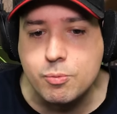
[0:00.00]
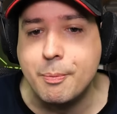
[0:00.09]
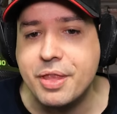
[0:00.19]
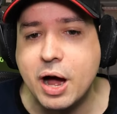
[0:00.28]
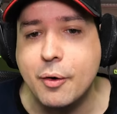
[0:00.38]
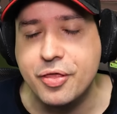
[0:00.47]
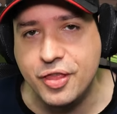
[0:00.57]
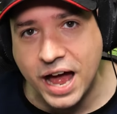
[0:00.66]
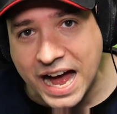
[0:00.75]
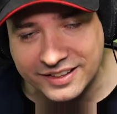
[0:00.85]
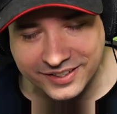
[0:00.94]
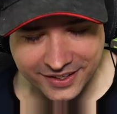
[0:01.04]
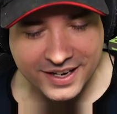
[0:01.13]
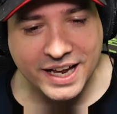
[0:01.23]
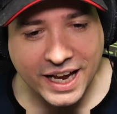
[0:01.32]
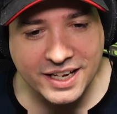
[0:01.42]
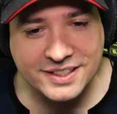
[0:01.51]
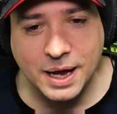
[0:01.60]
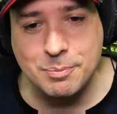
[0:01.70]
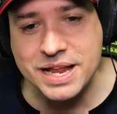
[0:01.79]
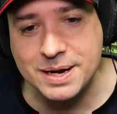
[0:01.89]
Now that is
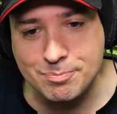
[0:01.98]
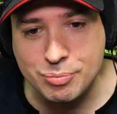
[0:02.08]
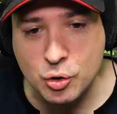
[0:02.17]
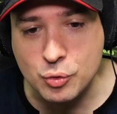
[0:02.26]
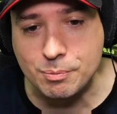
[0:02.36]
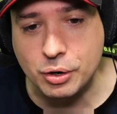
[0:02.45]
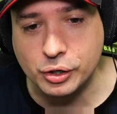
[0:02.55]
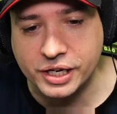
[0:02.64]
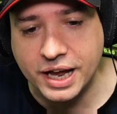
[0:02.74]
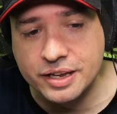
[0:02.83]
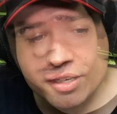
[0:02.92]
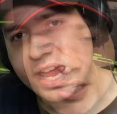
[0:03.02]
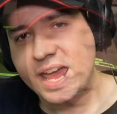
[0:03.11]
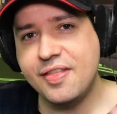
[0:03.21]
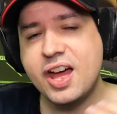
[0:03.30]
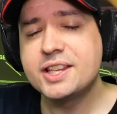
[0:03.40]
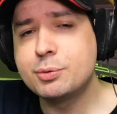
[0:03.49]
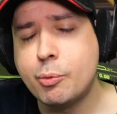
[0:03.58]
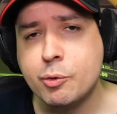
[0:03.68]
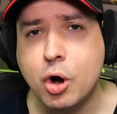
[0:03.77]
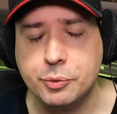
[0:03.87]
a big boom, okay? And that's what
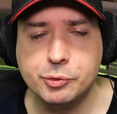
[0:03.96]
we want.